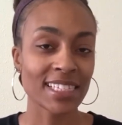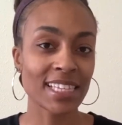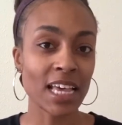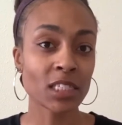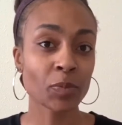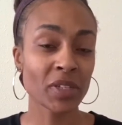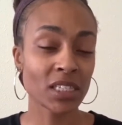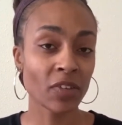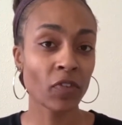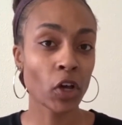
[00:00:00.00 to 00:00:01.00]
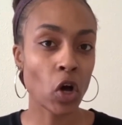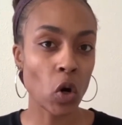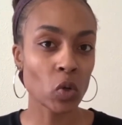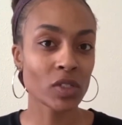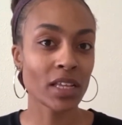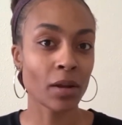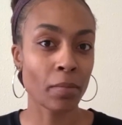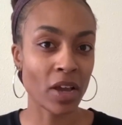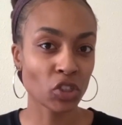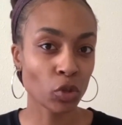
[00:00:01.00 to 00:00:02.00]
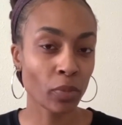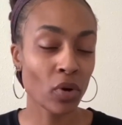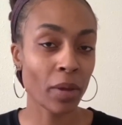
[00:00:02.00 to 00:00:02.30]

Set specific goals in measurable